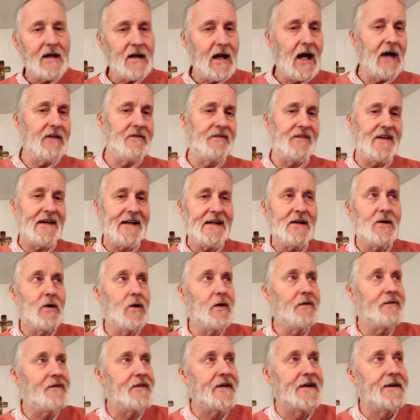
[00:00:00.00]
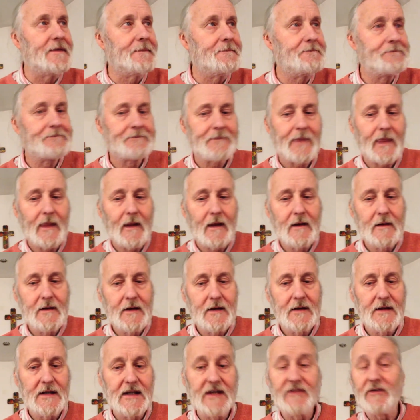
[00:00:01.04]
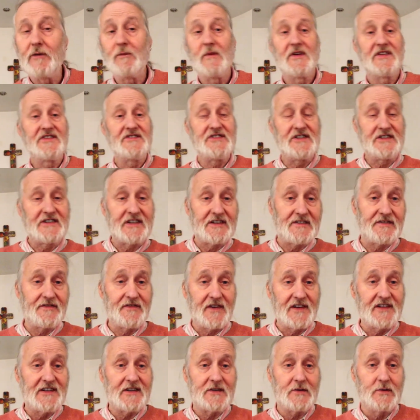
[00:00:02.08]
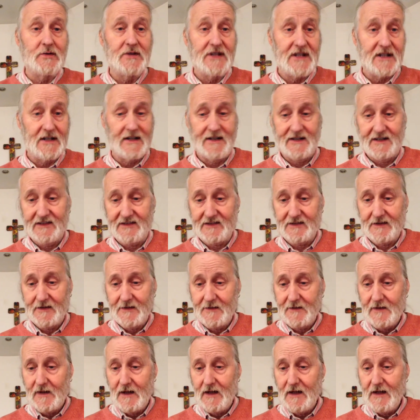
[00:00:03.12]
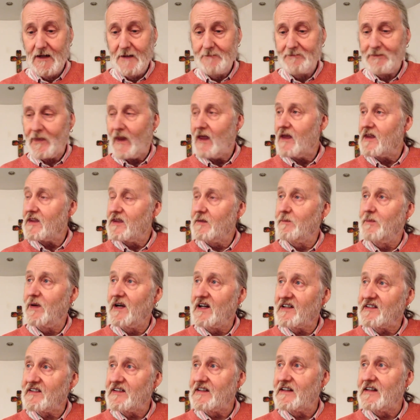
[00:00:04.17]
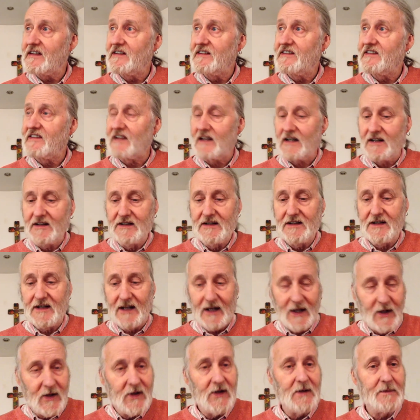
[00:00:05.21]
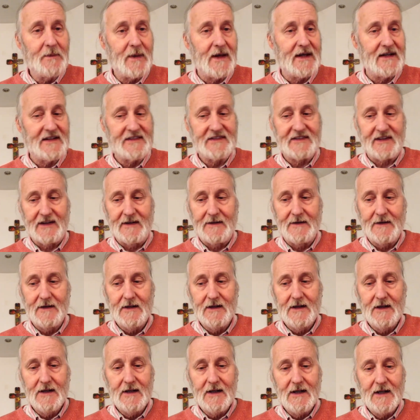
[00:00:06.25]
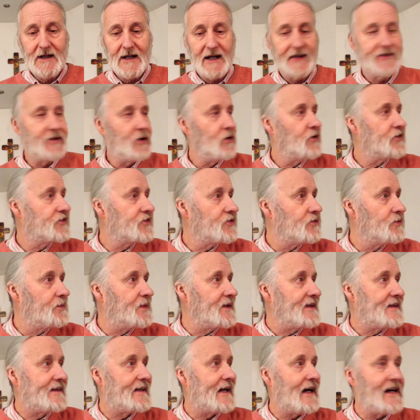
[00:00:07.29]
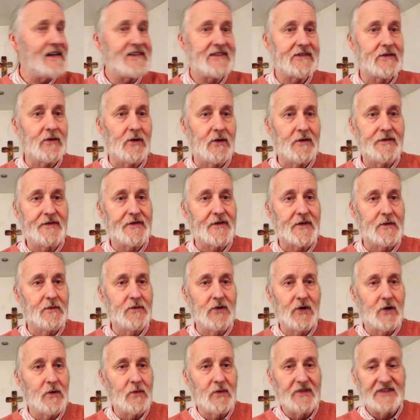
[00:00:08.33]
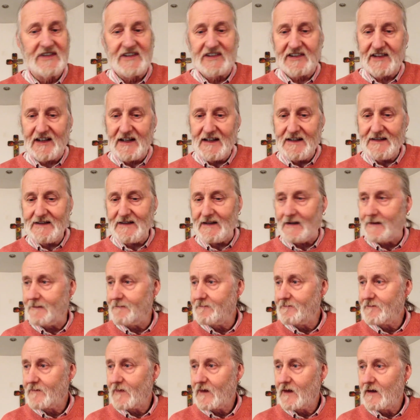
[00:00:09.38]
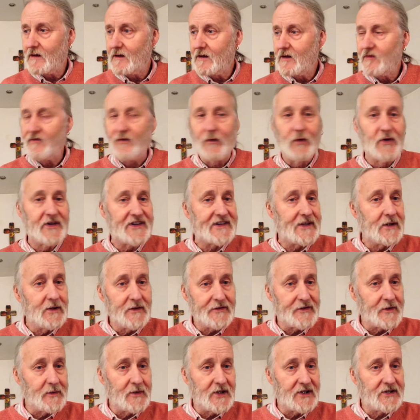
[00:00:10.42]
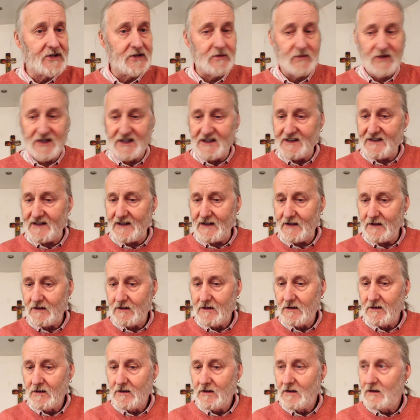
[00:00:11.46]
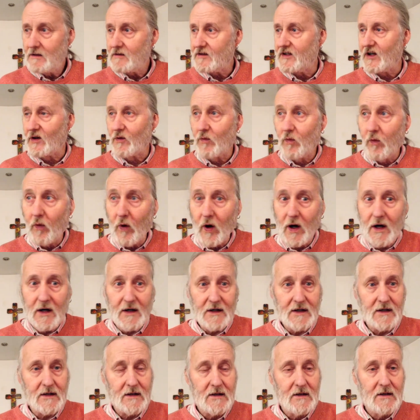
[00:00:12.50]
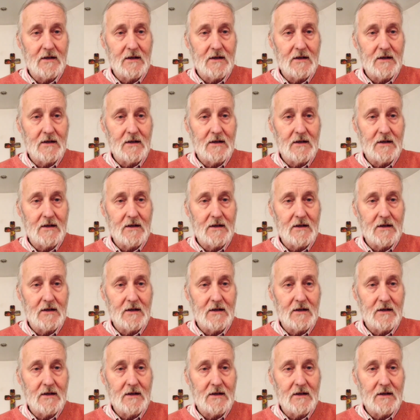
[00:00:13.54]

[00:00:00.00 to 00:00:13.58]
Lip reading: And very often, even with Jesus' physical healings, the person concerned, the ill person, had also been cast off from normal society, forced out from their community, their work,